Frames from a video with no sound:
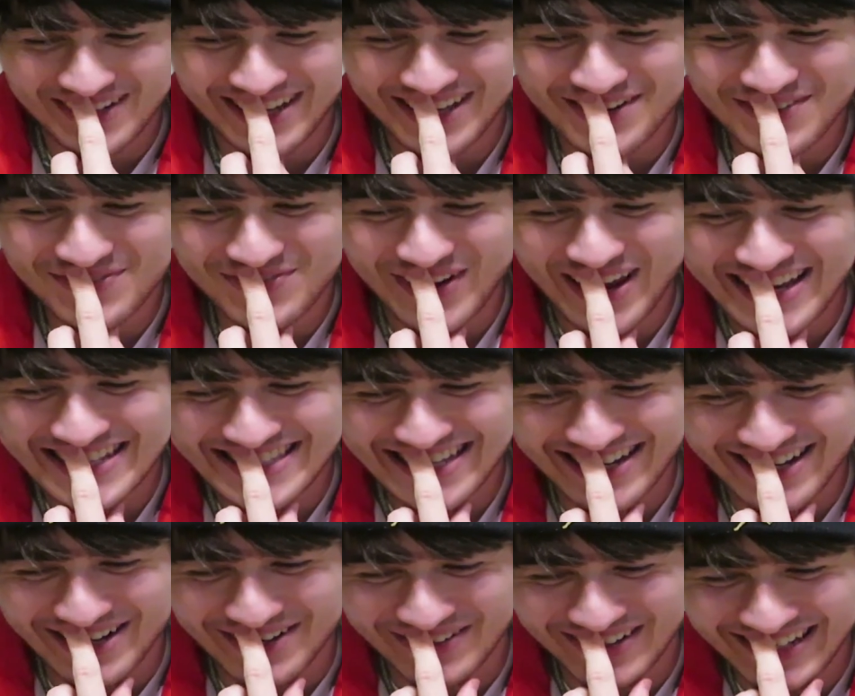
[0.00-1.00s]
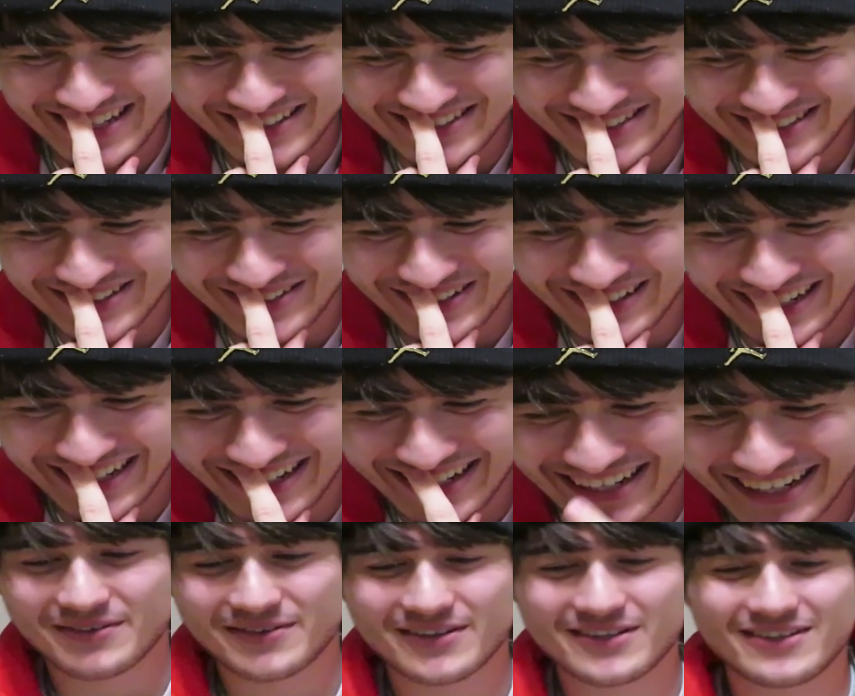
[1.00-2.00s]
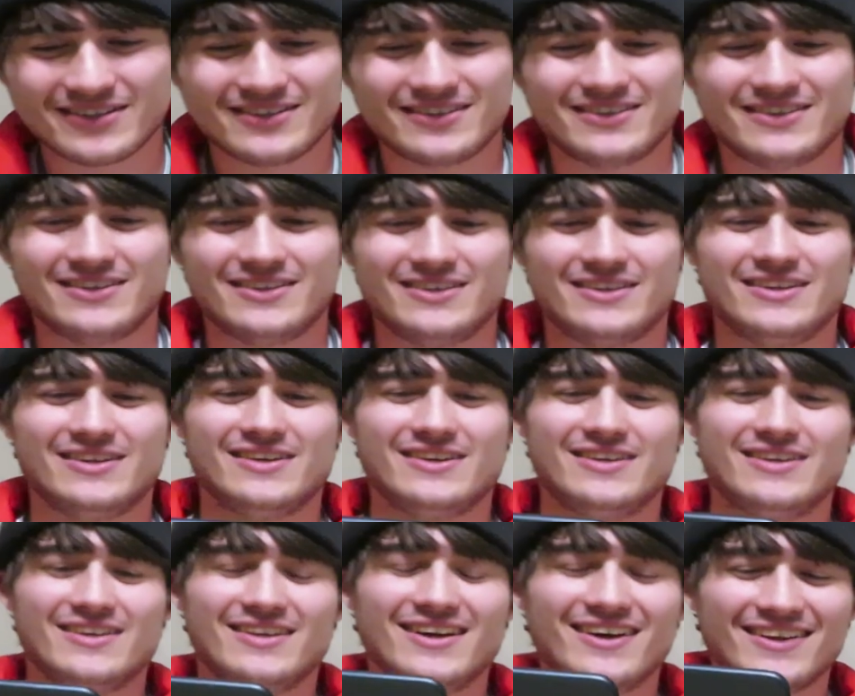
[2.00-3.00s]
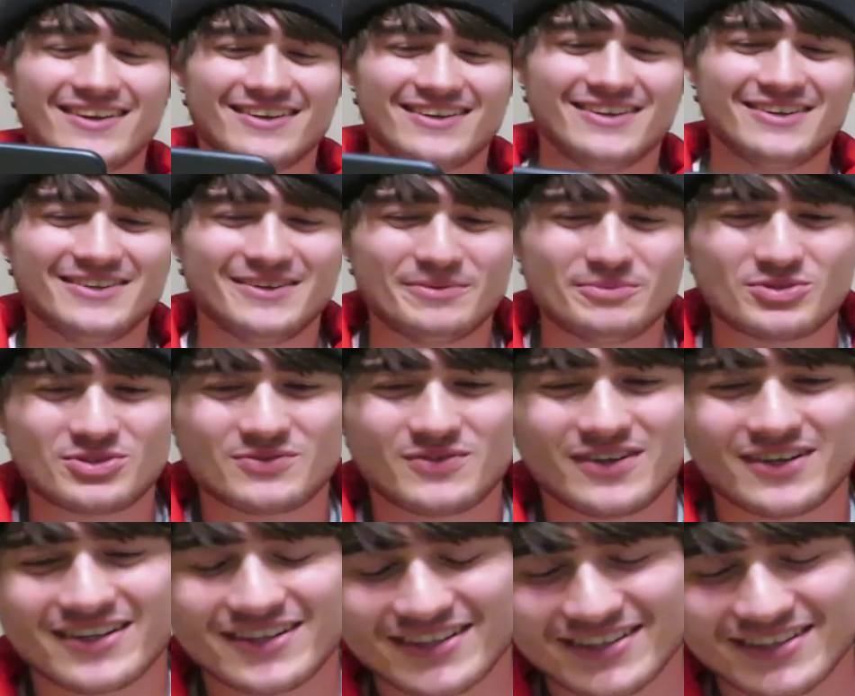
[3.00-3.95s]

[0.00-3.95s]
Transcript: Why are you phasing out? What are you doing? That's so funny. Nothing, dude. I'm just